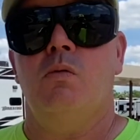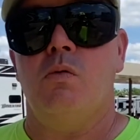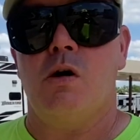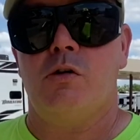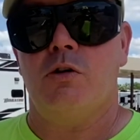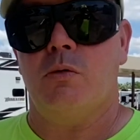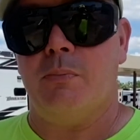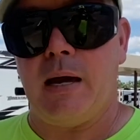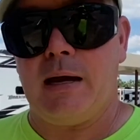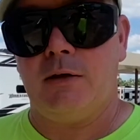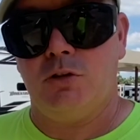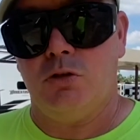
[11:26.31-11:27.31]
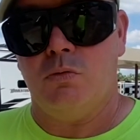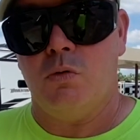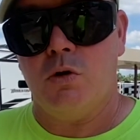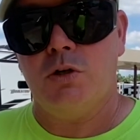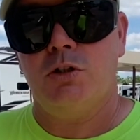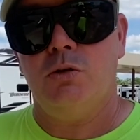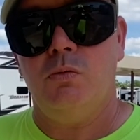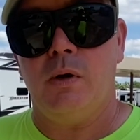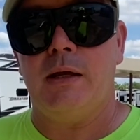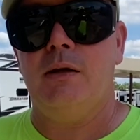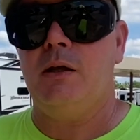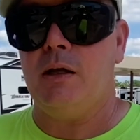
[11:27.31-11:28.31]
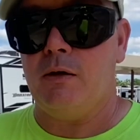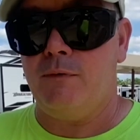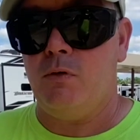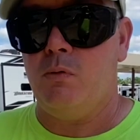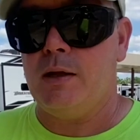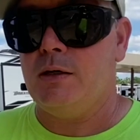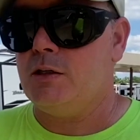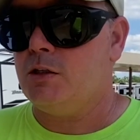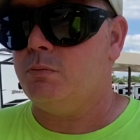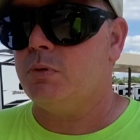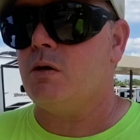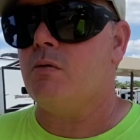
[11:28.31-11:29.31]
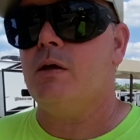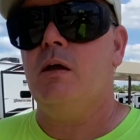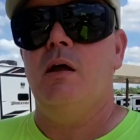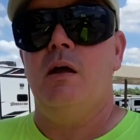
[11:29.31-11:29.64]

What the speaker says: Walk your back towards the wind if a wind is blowing.